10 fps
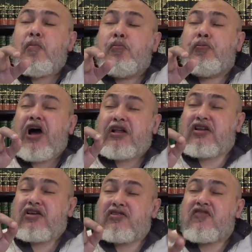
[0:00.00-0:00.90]
But
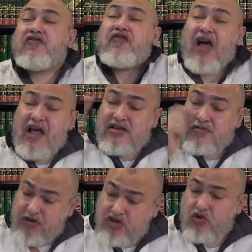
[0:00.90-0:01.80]
the vast
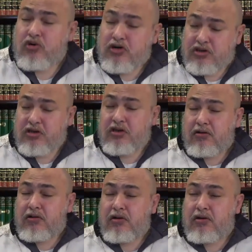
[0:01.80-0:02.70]
majority,
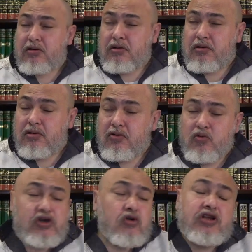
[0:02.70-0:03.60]

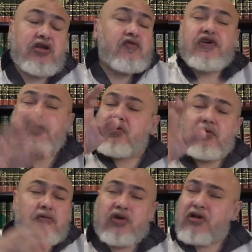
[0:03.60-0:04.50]

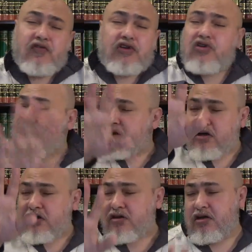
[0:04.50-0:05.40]
we're never taught
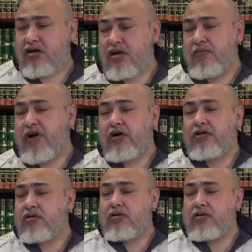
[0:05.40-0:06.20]
anything about